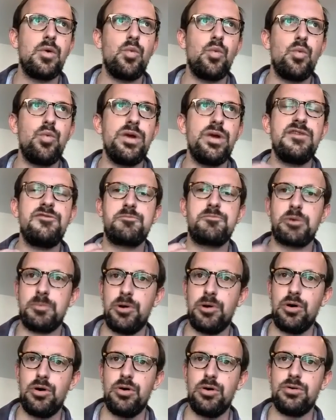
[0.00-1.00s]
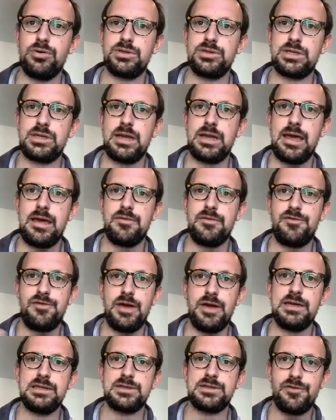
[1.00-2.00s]
We've proposed a
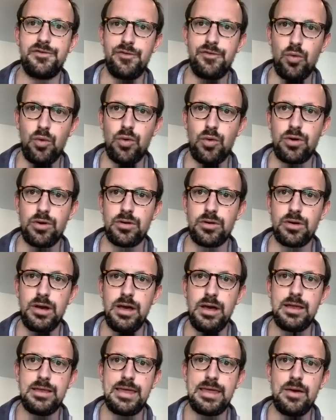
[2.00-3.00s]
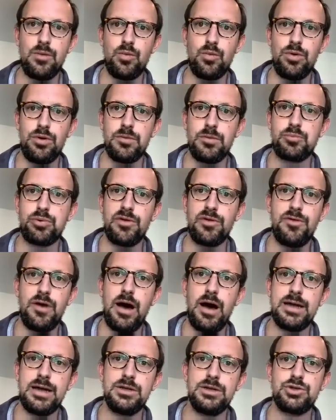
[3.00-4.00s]
phase 4 that would
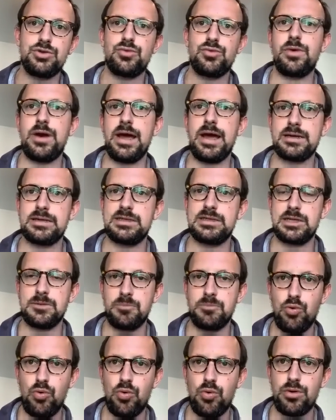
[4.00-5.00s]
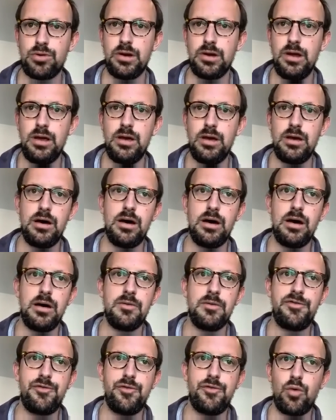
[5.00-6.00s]
provide direct support
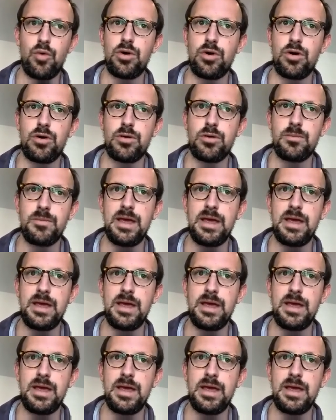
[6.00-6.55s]
for